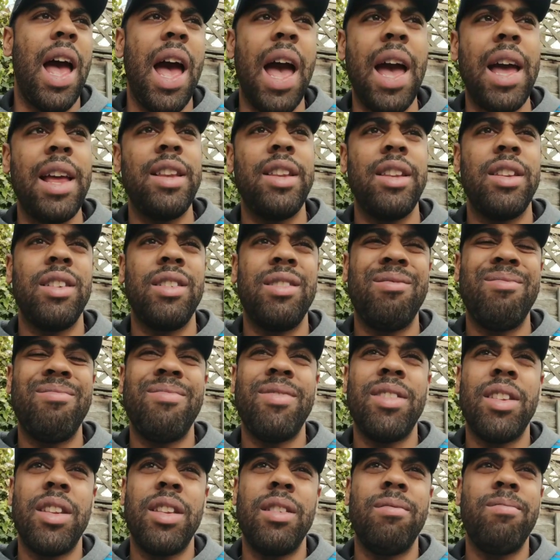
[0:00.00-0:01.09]
And
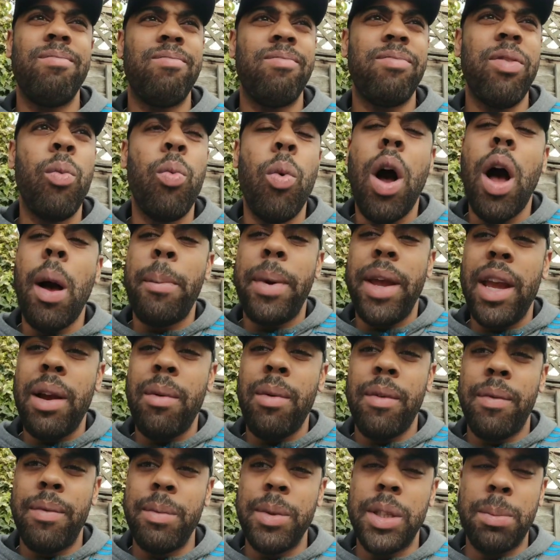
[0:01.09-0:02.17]
from what I'm
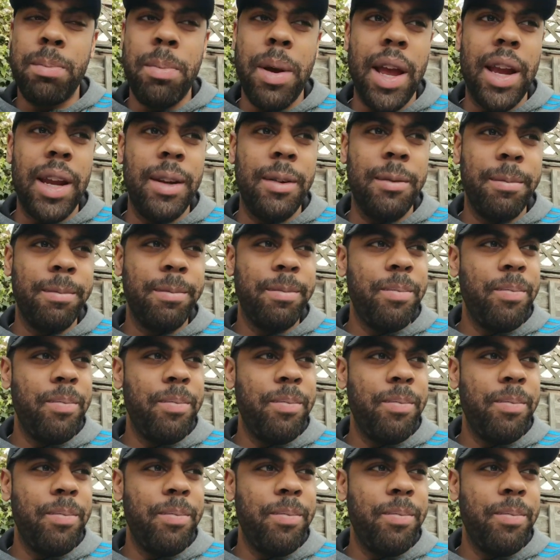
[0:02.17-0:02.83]
hearing from Spain,